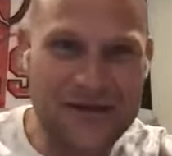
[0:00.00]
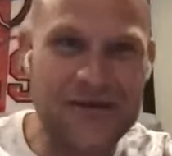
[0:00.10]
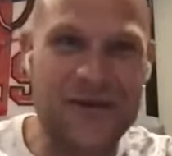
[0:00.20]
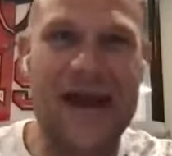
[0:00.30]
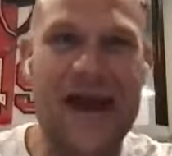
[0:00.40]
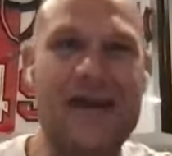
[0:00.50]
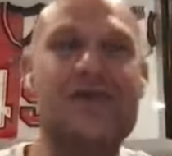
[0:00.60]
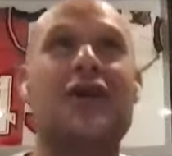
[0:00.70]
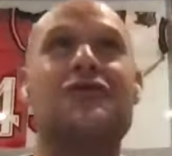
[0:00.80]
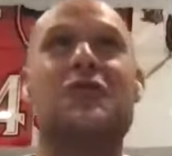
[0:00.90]
So the end
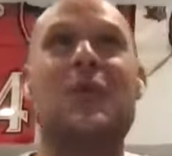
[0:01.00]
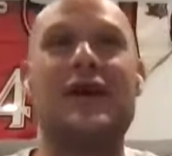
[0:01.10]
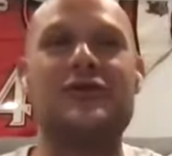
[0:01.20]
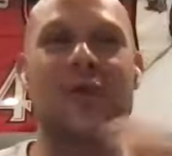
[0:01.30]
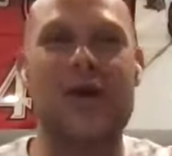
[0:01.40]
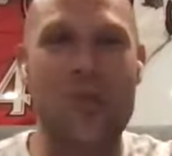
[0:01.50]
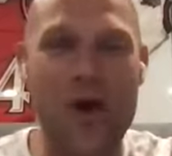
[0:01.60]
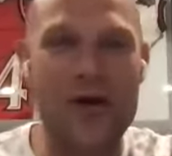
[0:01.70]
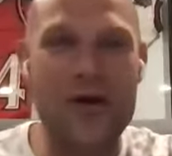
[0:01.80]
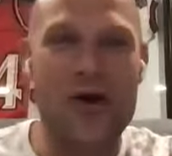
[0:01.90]
of
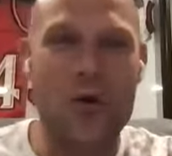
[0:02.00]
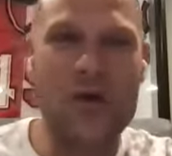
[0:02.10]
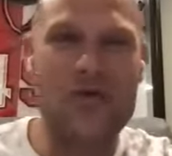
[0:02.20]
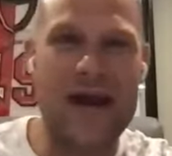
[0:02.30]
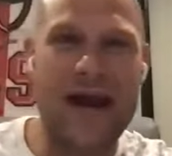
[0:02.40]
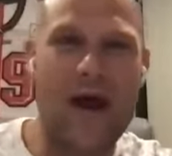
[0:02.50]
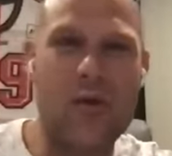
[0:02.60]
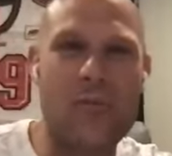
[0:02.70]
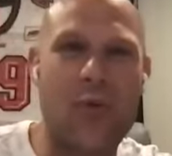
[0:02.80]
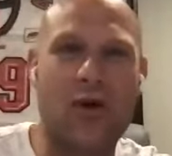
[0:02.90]
2021, we ran out and
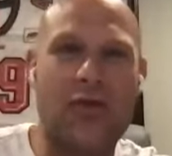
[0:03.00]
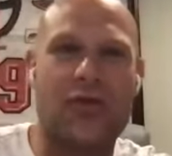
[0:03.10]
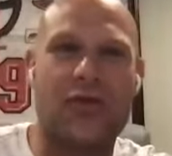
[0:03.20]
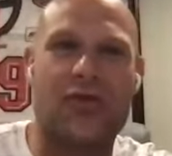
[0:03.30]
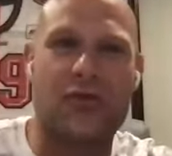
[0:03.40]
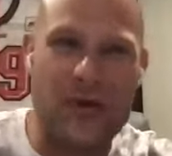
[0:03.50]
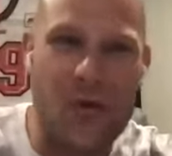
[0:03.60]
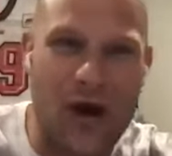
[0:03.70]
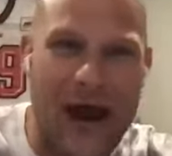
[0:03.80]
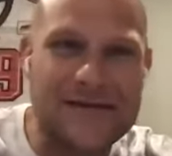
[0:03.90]
we bought three
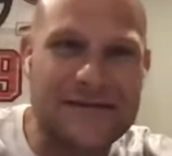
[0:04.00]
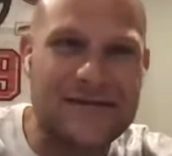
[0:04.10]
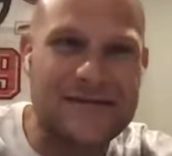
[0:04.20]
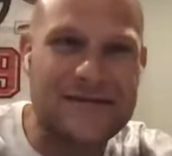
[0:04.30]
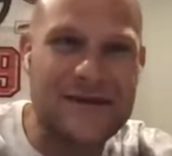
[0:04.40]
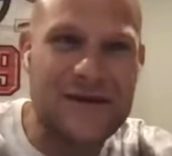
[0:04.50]
more houses,